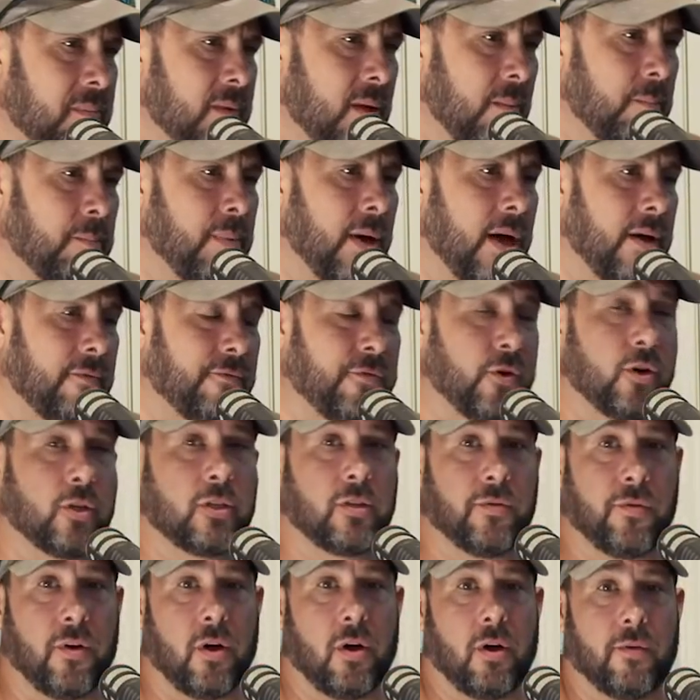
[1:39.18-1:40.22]
But first
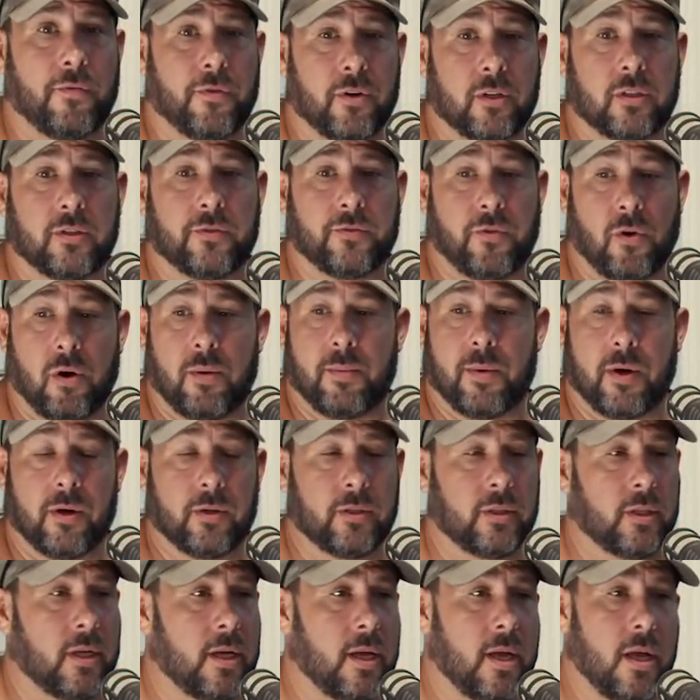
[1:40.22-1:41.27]
and
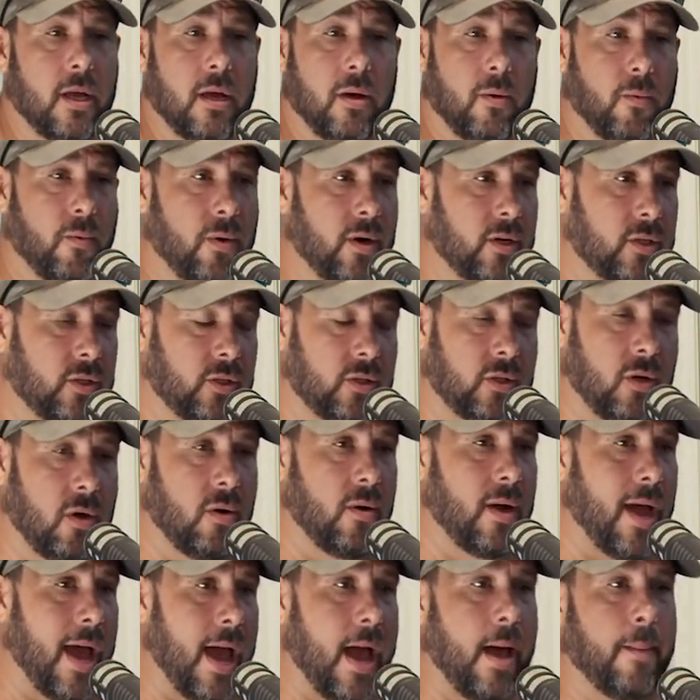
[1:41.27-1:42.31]
foremost, we're
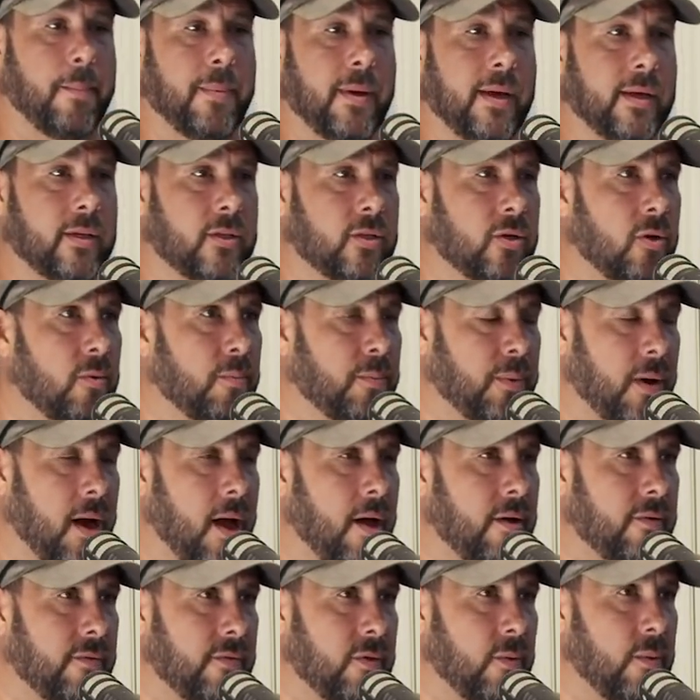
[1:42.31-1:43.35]
so happy and so
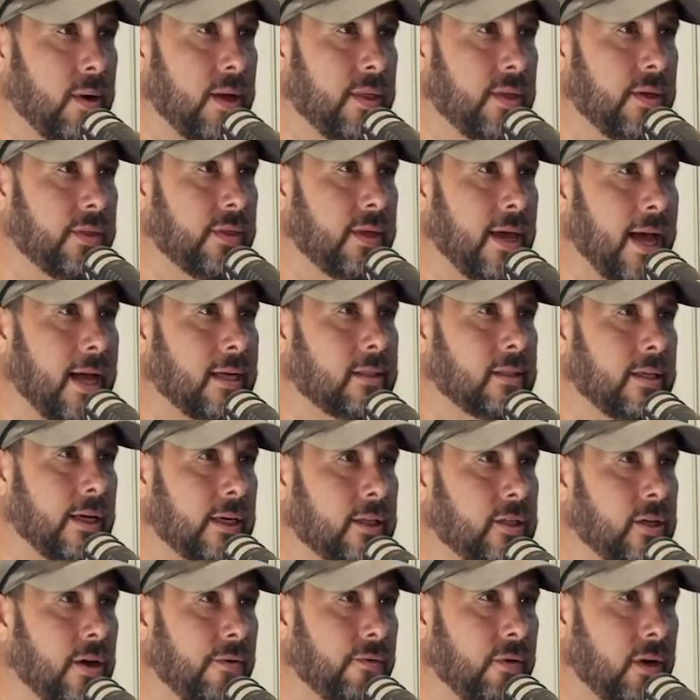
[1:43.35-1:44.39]
proud of the way that the Aztec
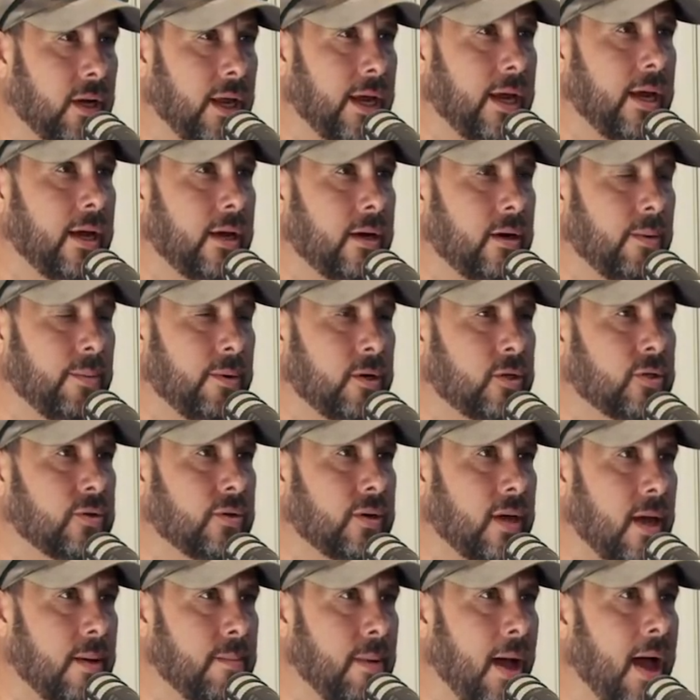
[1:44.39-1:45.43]
Chevrolet commercial came